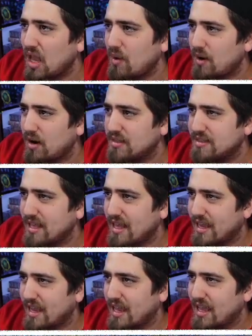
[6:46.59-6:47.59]
where it's
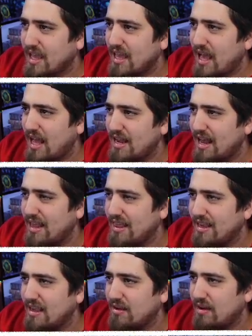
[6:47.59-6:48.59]
like not
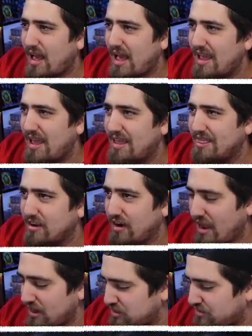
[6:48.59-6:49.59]
like I hate their
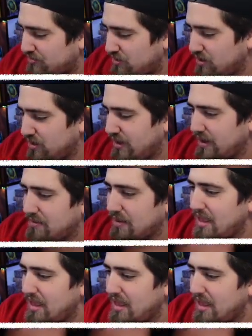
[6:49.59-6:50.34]
etched foiling, but